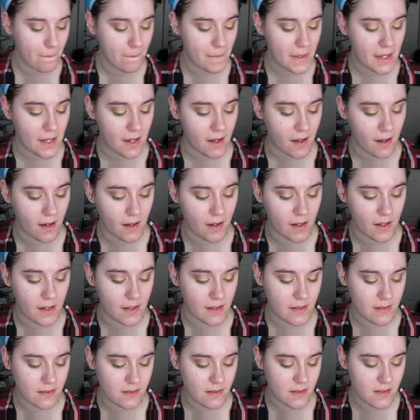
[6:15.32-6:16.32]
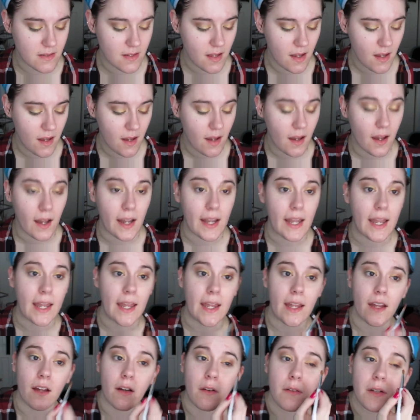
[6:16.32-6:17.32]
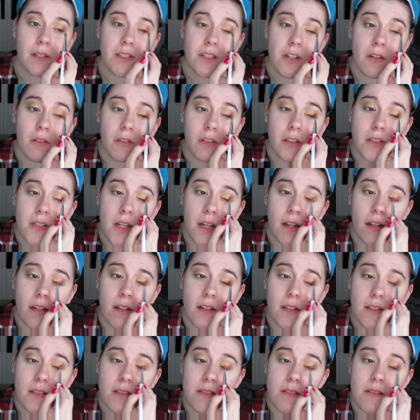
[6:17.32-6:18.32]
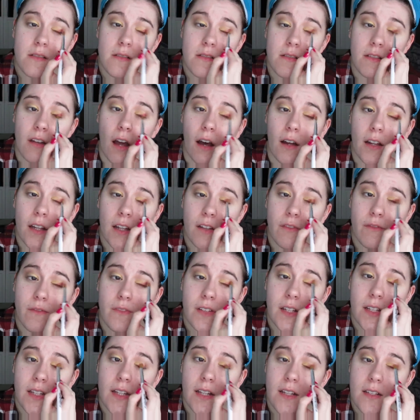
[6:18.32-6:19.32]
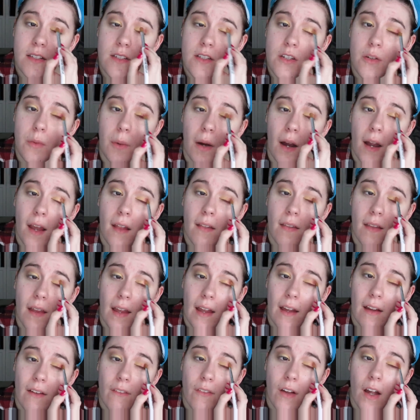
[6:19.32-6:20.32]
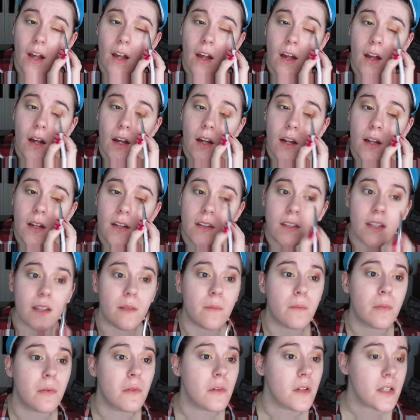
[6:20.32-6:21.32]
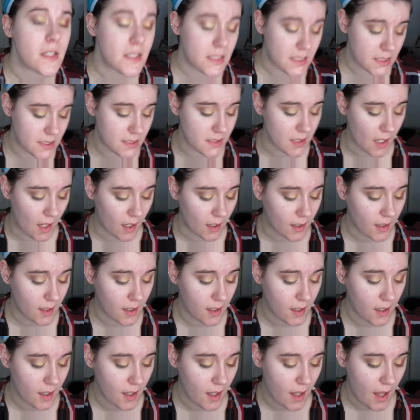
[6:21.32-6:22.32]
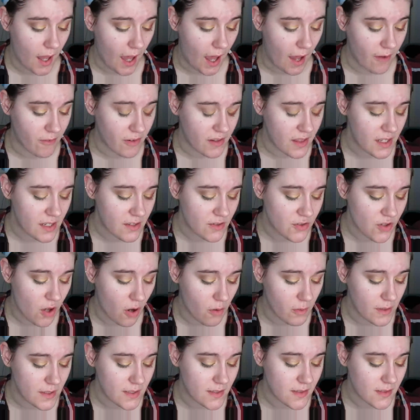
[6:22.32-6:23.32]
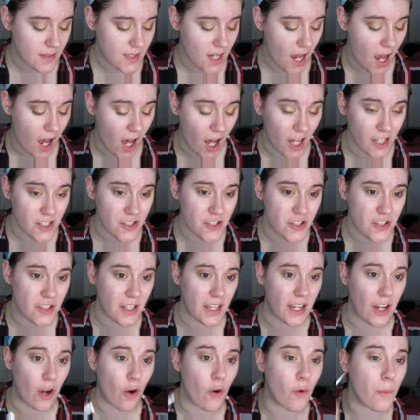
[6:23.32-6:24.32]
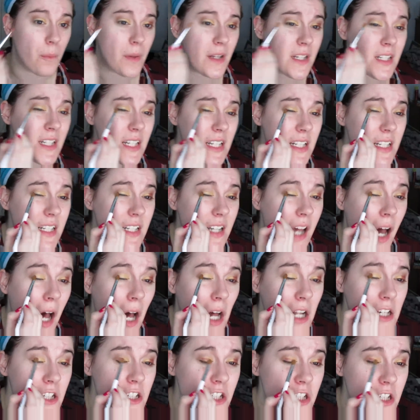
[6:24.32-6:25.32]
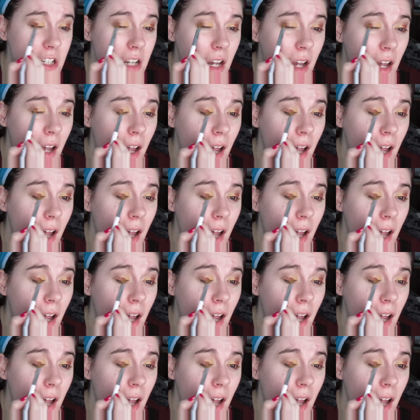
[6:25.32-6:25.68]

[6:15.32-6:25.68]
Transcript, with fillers: because I hate going to Ulta. It's not convenient to where I live. The employees suck. Everything's always touched, like opened and touched,